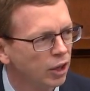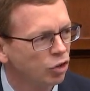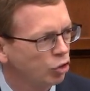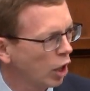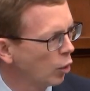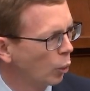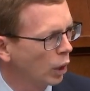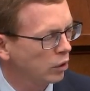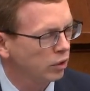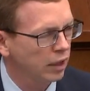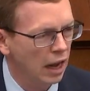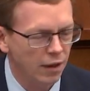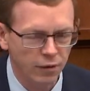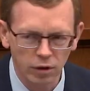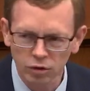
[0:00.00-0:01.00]
Let's try to work
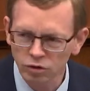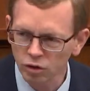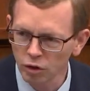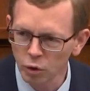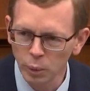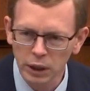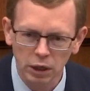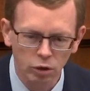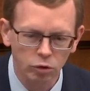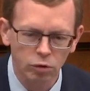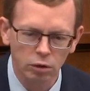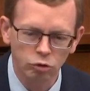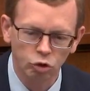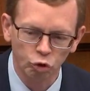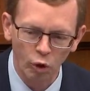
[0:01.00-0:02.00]
together so that we can
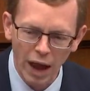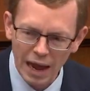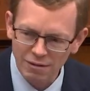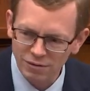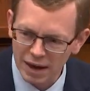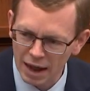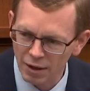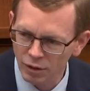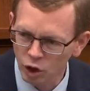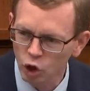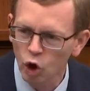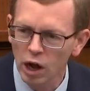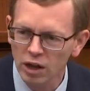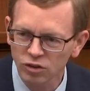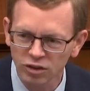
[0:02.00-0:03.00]
drive down the
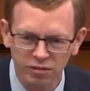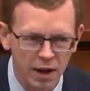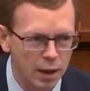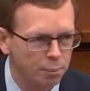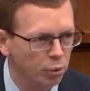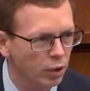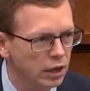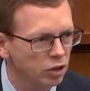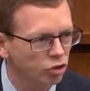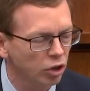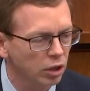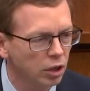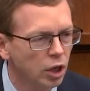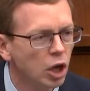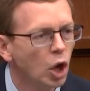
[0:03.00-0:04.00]
costs of
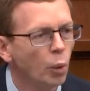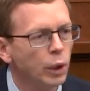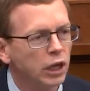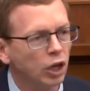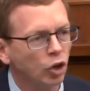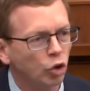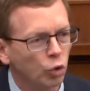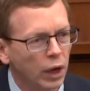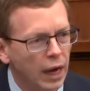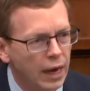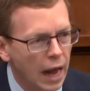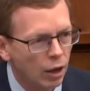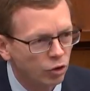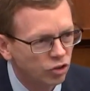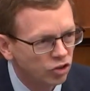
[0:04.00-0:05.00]
operation. We can
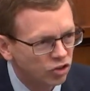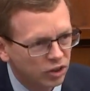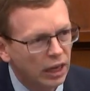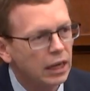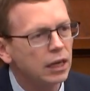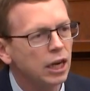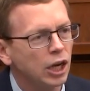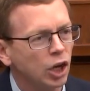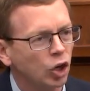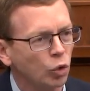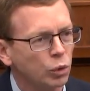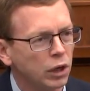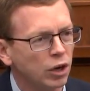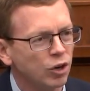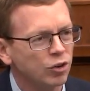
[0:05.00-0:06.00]
create outstanding
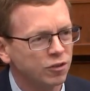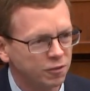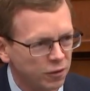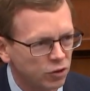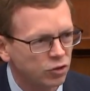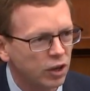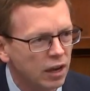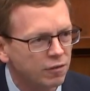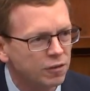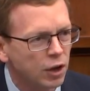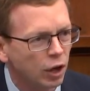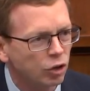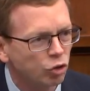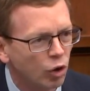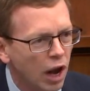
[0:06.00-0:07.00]
careers for safe
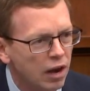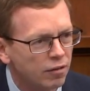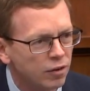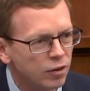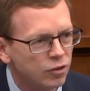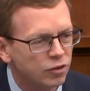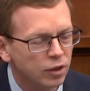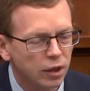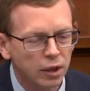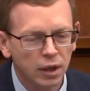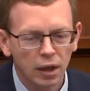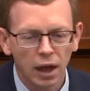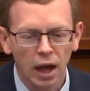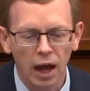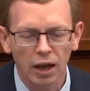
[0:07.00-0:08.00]
young drivers.
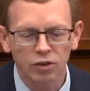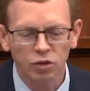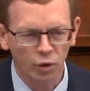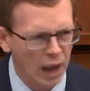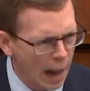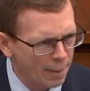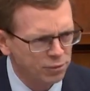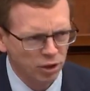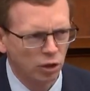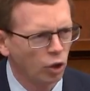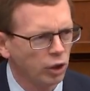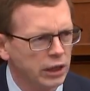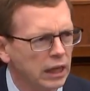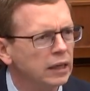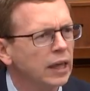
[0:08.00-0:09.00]
So
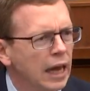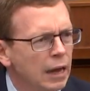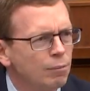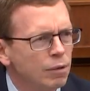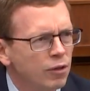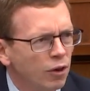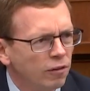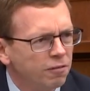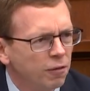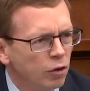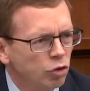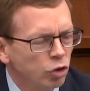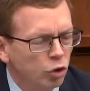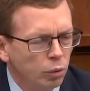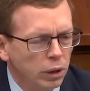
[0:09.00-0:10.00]
absolutely, it can be their
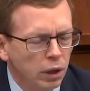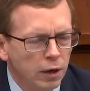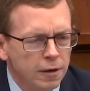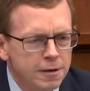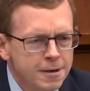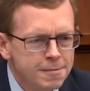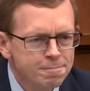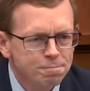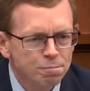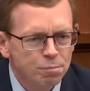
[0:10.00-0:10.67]
first career.